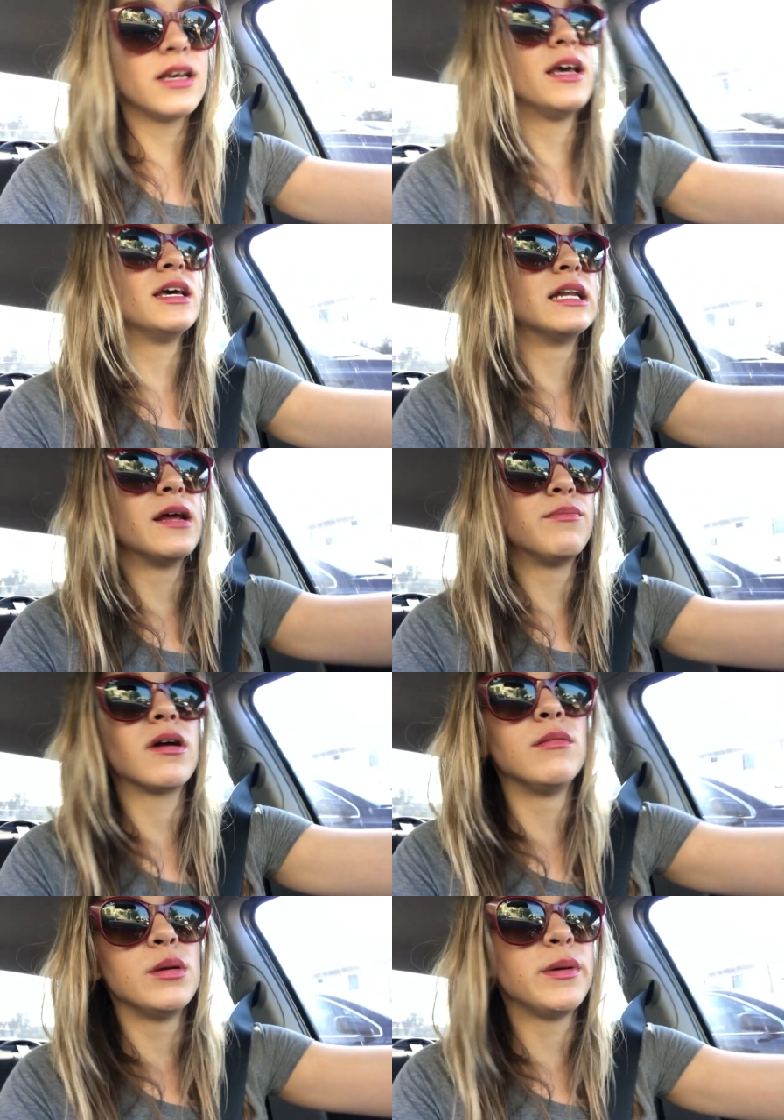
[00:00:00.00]
And I'd
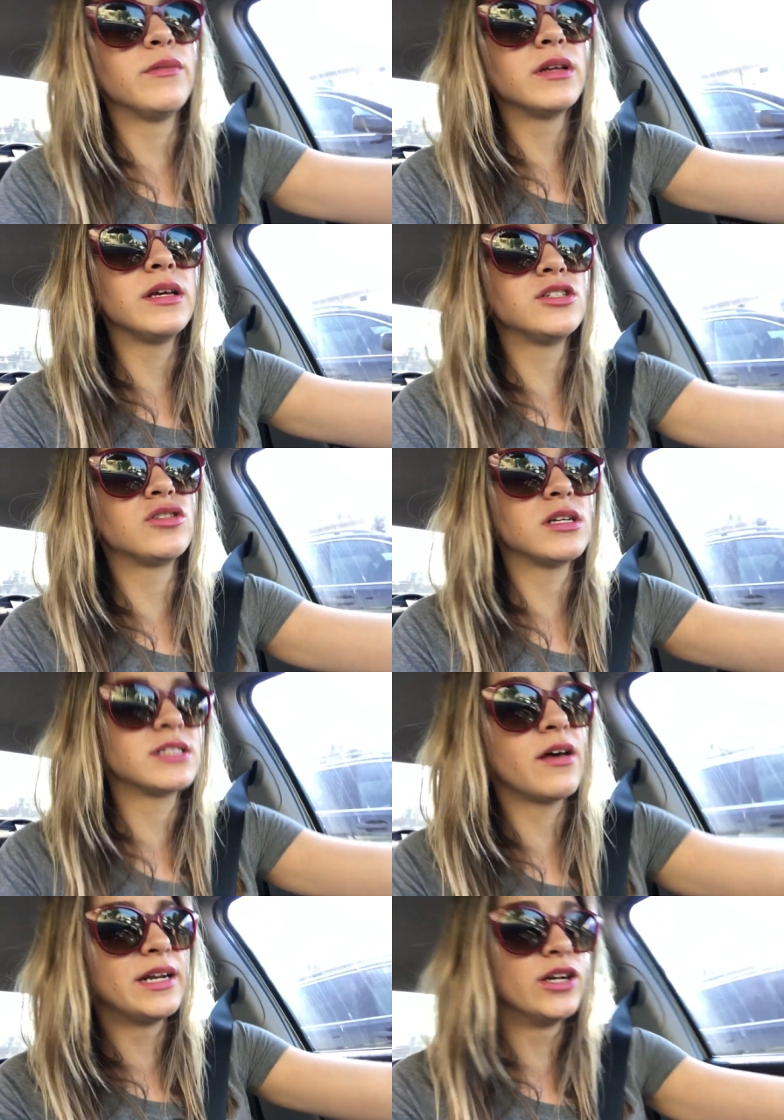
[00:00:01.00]
probably be really
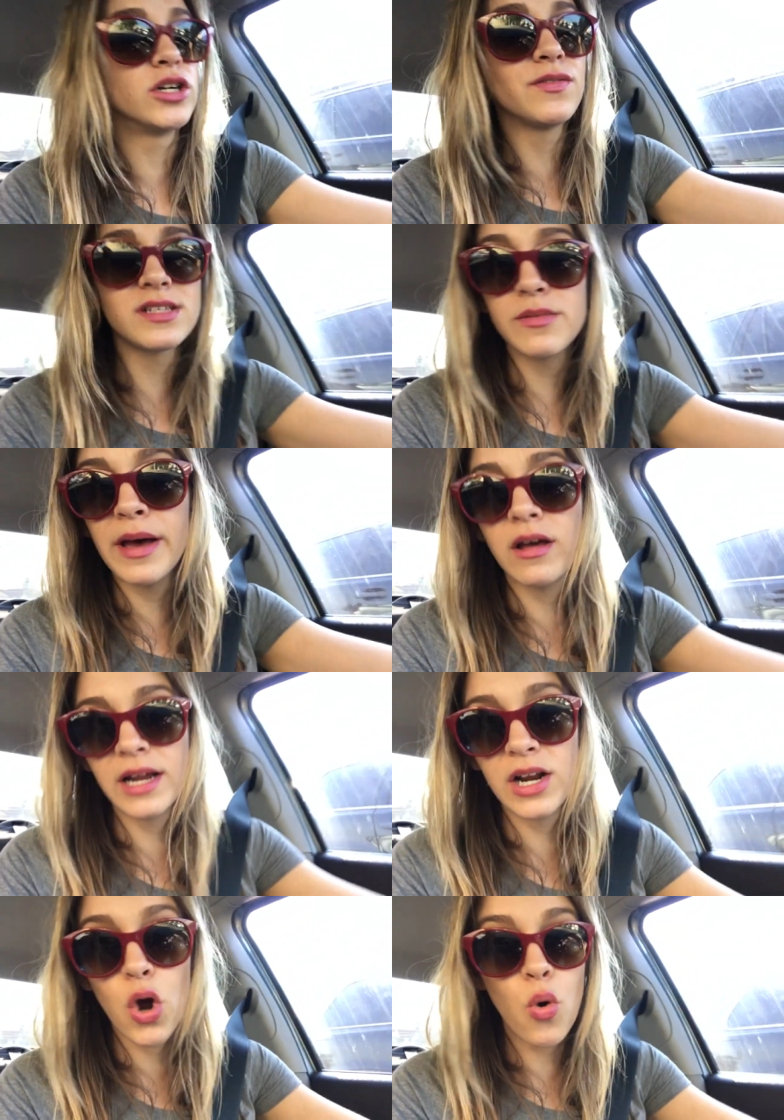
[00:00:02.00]
stressed out and nervous about it